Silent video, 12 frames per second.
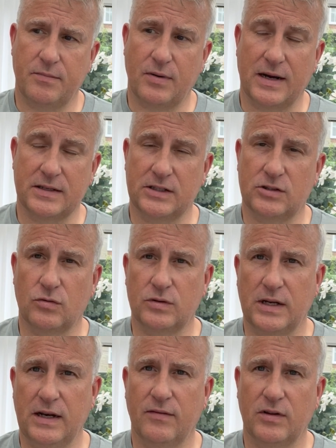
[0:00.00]
practiced or
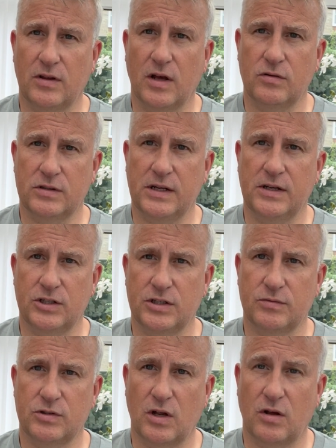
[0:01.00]
delivered those
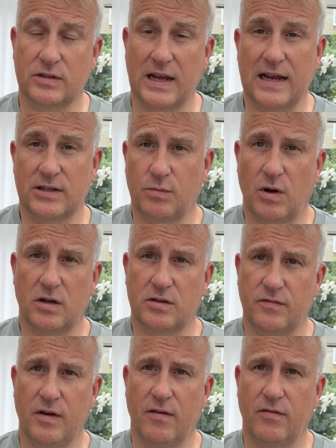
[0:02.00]
leadership styles as part
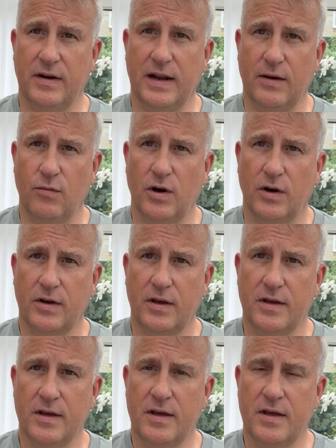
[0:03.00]
of your everyday work.
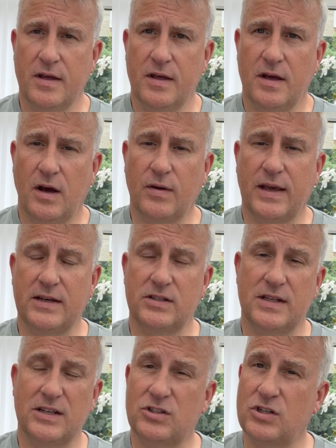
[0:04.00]
Okay, so
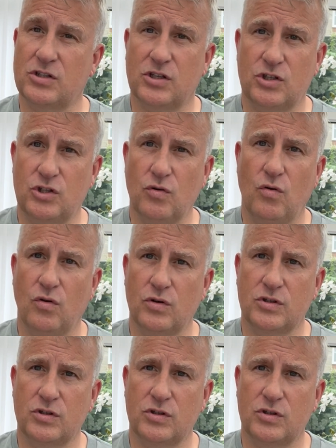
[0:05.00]
that's just a short